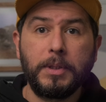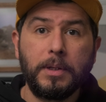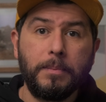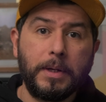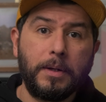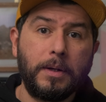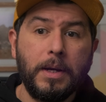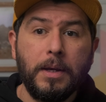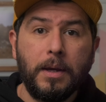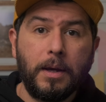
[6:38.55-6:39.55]
become better
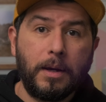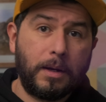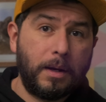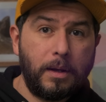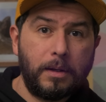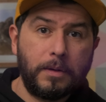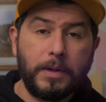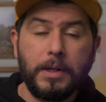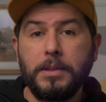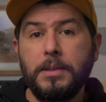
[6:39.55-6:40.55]

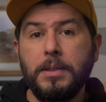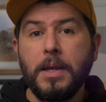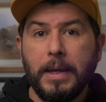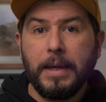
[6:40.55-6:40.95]
colorists.